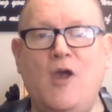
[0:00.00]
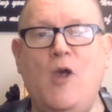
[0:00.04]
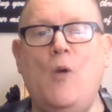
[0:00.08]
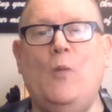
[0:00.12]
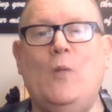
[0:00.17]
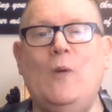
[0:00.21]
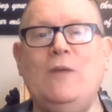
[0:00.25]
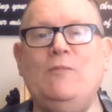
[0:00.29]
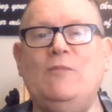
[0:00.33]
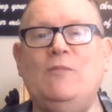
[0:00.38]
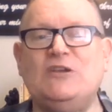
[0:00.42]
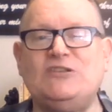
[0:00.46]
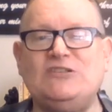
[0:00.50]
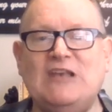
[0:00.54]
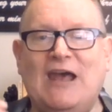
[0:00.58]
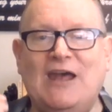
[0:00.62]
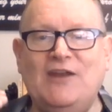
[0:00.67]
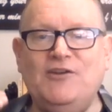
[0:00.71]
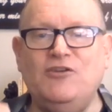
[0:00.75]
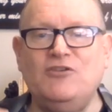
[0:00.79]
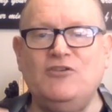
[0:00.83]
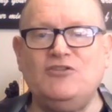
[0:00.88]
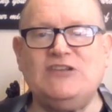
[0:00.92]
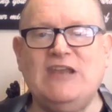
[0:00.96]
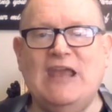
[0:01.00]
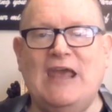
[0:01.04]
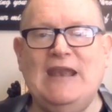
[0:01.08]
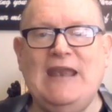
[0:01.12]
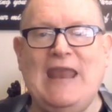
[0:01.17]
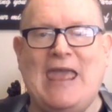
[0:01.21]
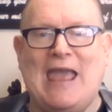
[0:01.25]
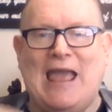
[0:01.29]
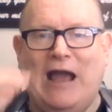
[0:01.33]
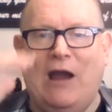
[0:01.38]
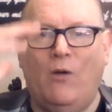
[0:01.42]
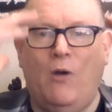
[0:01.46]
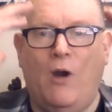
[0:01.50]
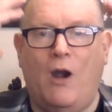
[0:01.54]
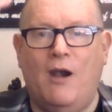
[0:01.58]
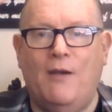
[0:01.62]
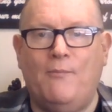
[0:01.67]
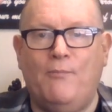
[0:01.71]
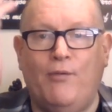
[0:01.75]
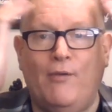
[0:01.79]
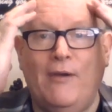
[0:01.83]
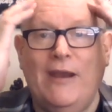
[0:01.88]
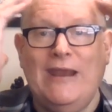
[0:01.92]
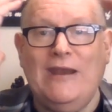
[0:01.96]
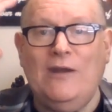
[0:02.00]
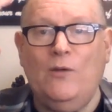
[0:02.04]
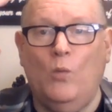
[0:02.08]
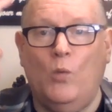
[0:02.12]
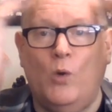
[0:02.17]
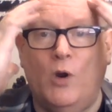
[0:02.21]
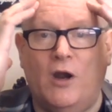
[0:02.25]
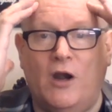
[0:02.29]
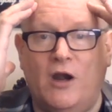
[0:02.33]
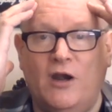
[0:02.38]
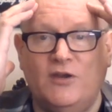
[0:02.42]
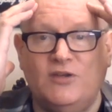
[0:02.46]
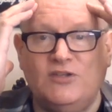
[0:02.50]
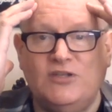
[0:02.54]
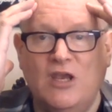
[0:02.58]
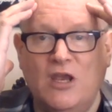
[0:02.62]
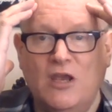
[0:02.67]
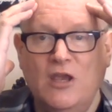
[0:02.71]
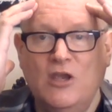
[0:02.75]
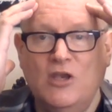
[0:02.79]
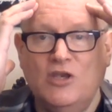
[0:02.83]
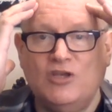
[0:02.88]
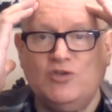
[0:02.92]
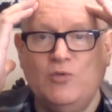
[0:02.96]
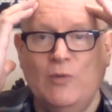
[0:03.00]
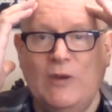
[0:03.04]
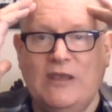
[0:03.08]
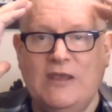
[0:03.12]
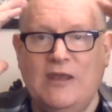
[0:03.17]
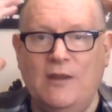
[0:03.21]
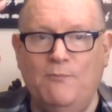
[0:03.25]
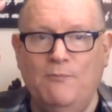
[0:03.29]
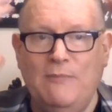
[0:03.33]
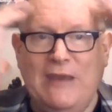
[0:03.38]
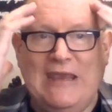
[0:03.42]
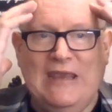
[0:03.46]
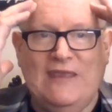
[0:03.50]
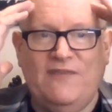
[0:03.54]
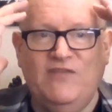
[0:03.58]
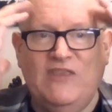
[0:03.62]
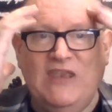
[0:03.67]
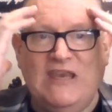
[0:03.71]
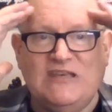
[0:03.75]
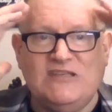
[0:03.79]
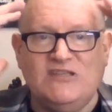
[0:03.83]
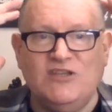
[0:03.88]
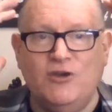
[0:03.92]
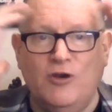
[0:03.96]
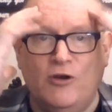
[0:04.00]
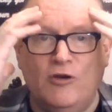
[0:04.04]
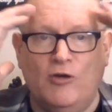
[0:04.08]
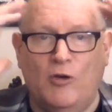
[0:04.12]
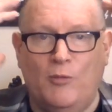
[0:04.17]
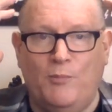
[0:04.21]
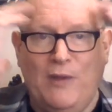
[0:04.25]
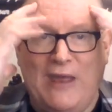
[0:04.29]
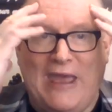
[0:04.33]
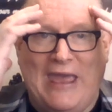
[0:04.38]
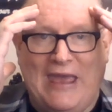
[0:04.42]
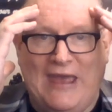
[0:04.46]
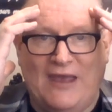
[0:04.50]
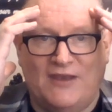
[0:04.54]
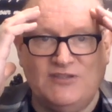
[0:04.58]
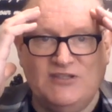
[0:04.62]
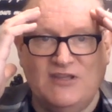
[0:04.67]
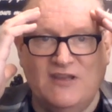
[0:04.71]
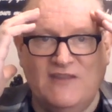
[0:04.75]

we must understand how our brain works so we can make these neural paths,